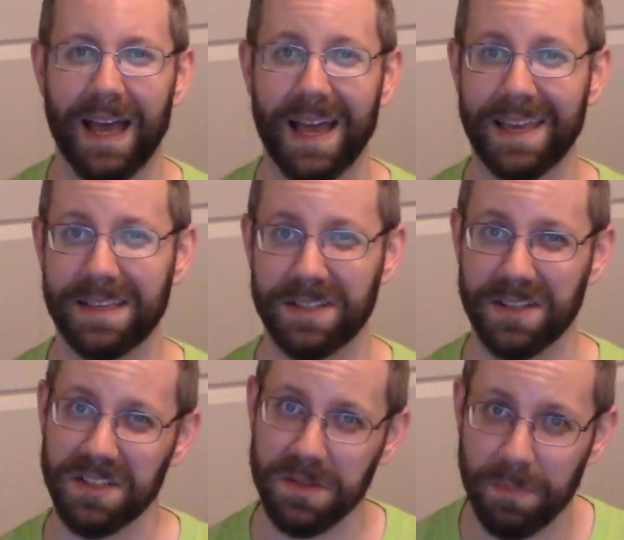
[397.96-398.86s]
I
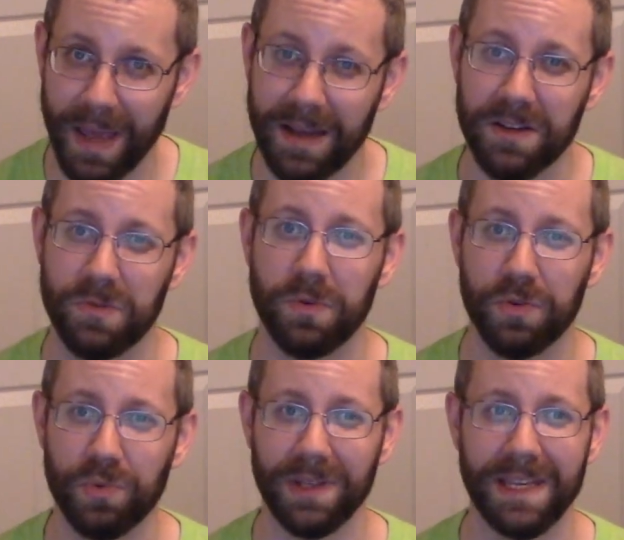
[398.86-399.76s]
suspect
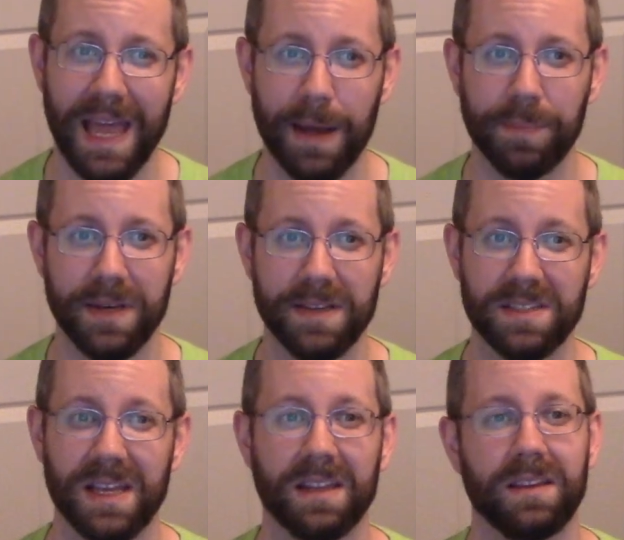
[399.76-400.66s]
what really happened
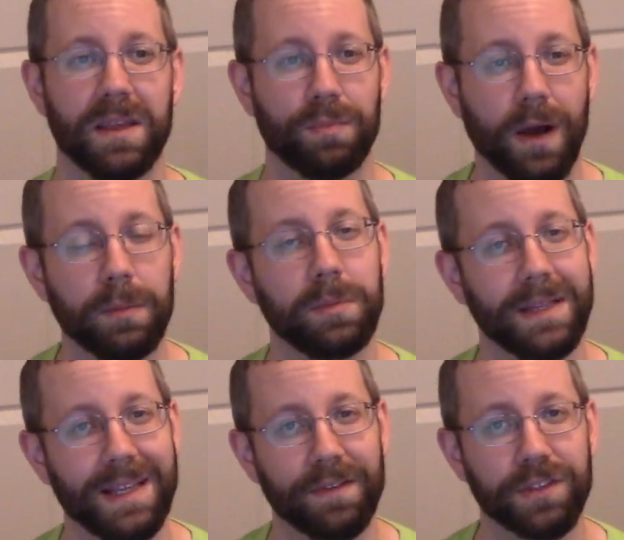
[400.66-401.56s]
is that they
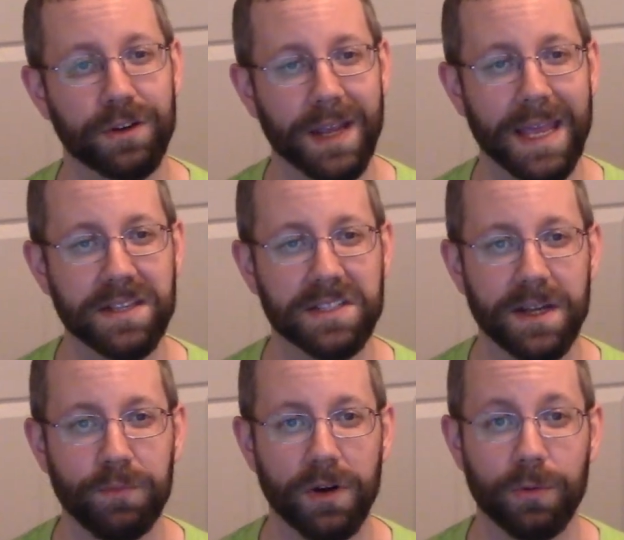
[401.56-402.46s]
probably left their case
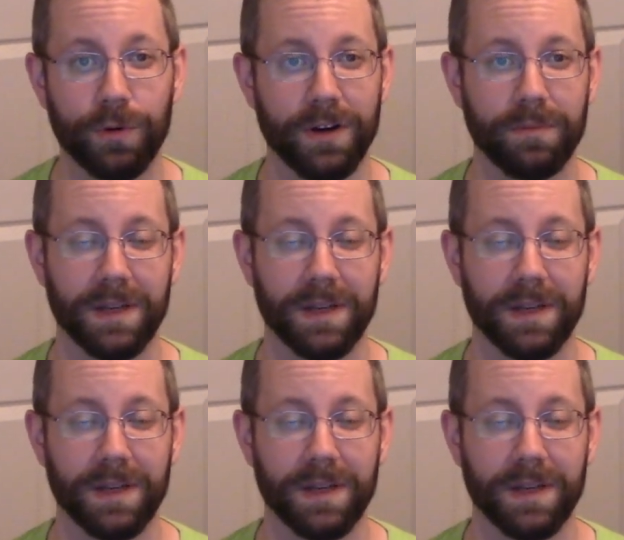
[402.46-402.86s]
somewhere where